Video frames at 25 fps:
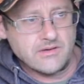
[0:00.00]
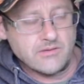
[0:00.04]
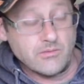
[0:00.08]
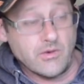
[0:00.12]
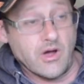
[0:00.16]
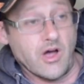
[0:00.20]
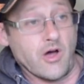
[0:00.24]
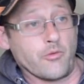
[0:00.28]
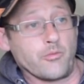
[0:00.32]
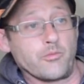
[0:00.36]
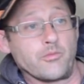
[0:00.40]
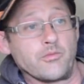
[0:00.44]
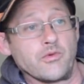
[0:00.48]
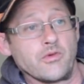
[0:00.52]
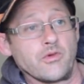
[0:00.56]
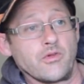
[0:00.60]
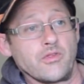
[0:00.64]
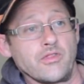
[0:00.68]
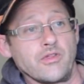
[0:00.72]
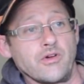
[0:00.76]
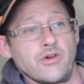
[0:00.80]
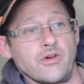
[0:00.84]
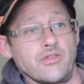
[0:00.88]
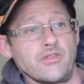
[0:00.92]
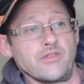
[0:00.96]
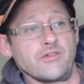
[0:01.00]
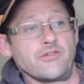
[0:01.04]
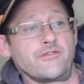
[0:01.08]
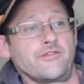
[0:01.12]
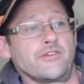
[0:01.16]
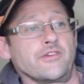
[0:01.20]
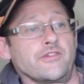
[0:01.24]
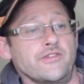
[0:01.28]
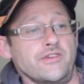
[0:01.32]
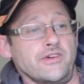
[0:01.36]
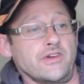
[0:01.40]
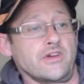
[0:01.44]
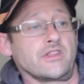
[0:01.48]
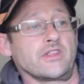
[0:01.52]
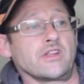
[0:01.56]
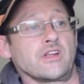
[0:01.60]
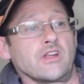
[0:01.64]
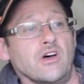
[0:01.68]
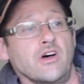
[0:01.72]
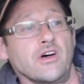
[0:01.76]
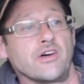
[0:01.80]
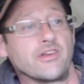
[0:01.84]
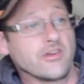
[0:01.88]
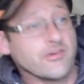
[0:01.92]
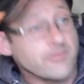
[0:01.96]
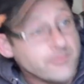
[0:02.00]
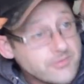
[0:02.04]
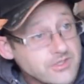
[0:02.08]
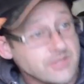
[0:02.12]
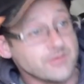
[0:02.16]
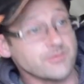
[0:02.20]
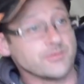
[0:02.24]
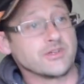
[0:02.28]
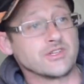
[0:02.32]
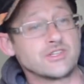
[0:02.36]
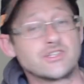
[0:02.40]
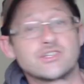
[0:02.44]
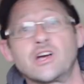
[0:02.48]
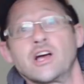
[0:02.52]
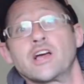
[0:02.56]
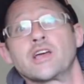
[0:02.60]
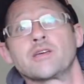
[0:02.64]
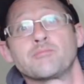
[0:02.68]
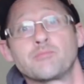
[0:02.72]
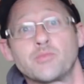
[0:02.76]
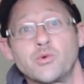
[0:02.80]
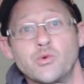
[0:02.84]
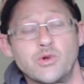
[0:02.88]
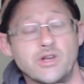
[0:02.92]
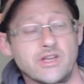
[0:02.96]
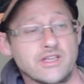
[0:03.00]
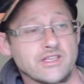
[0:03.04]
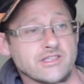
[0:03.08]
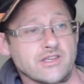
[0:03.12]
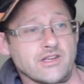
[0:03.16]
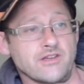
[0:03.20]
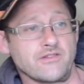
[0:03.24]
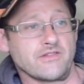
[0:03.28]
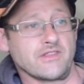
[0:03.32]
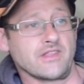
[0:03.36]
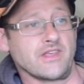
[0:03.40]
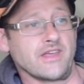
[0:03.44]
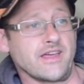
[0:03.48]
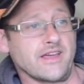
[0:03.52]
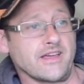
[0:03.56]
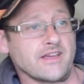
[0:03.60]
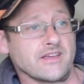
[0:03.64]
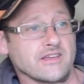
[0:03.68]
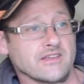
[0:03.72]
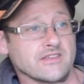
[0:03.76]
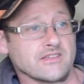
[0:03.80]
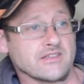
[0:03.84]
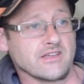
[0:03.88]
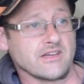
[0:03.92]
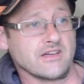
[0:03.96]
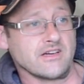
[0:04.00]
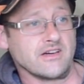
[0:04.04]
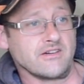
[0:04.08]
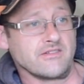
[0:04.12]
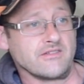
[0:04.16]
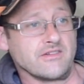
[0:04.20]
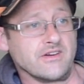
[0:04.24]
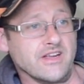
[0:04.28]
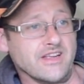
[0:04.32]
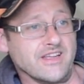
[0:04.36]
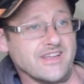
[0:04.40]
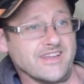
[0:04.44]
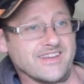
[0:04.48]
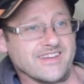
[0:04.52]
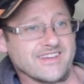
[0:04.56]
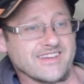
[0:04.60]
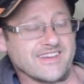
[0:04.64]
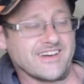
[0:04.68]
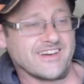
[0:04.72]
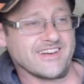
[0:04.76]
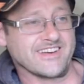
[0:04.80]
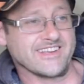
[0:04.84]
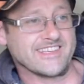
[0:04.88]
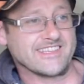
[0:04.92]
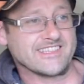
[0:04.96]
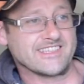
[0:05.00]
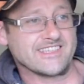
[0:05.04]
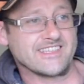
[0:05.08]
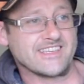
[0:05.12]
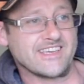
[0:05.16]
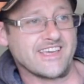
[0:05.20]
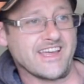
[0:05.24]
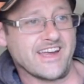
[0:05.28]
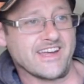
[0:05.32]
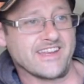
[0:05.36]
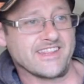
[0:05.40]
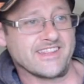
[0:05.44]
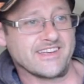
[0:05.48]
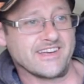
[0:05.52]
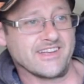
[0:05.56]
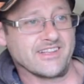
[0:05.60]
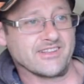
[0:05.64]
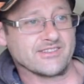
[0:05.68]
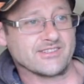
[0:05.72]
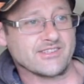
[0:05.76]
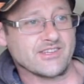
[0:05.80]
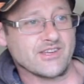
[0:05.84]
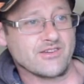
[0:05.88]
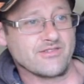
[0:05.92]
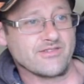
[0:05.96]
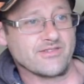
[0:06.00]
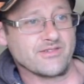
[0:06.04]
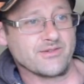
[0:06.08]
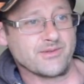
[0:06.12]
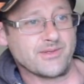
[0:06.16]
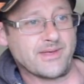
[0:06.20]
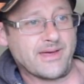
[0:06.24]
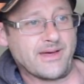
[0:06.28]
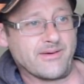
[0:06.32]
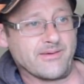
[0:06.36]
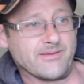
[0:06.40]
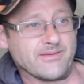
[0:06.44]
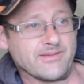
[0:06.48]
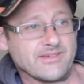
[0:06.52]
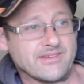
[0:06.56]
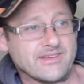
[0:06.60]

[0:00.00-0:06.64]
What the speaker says: Well, on the further line, I've just been chucking boilies over there because I can't easily get anything else over without